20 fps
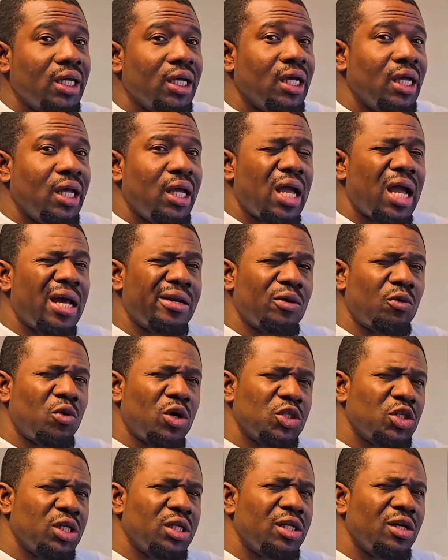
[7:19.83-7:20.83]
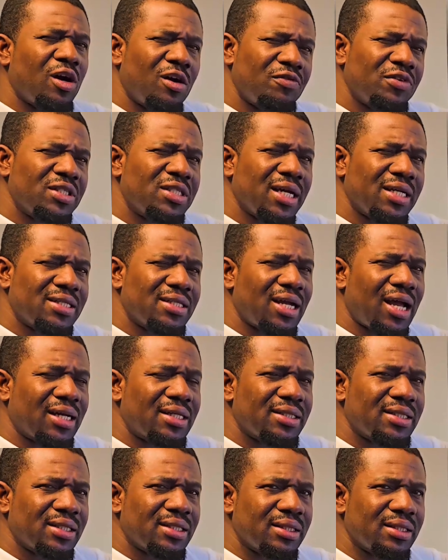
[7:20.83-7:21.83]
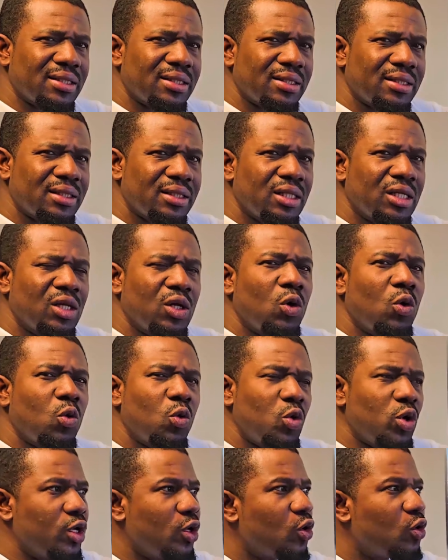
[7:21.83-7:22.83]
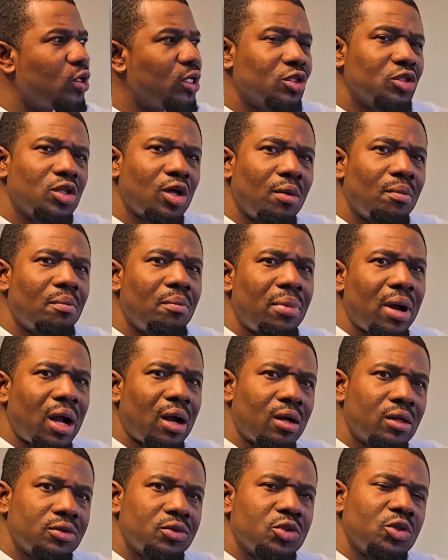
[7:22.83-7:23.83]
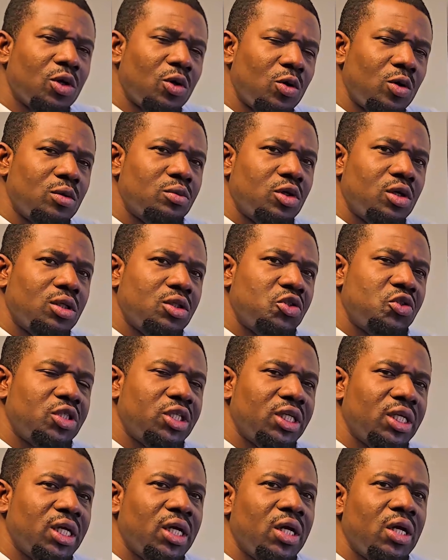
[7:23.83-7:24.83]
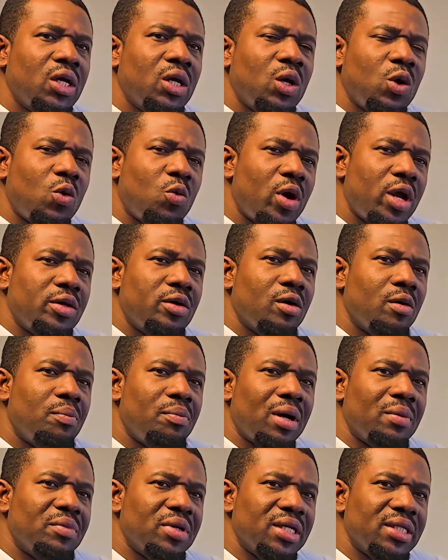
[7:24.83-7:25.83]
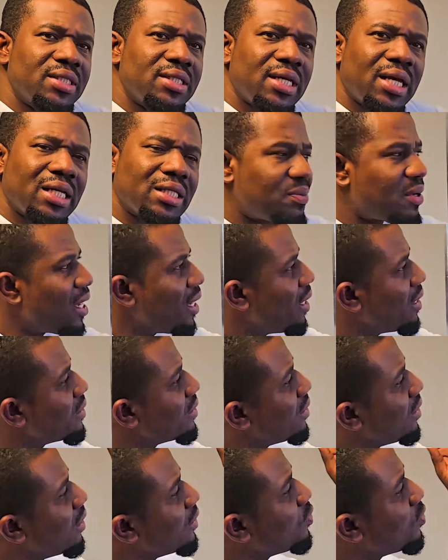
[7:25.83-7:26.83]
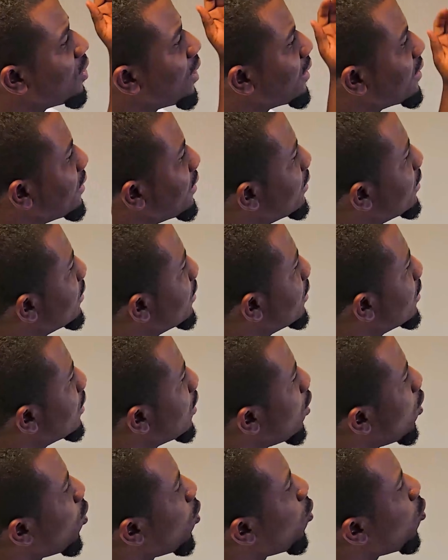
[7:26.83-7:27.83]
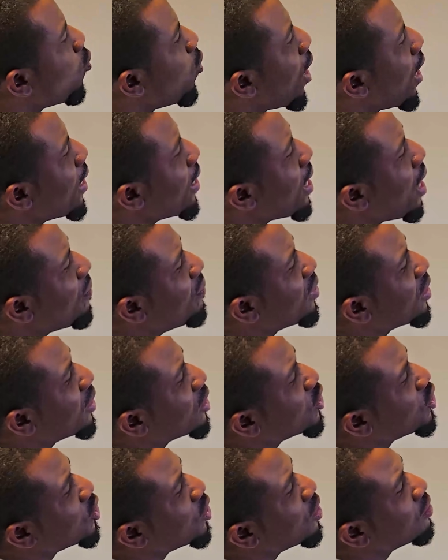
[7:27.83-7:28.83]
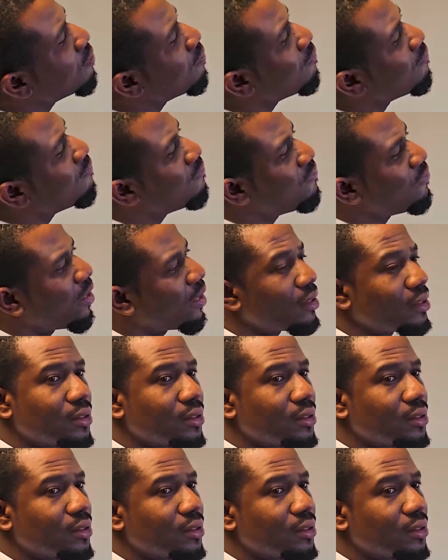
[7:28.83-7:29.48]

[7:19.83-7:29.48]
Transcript: And the question the officer is asking: will you return back to your home country when your permit expires? Let's look at it. Why application fail?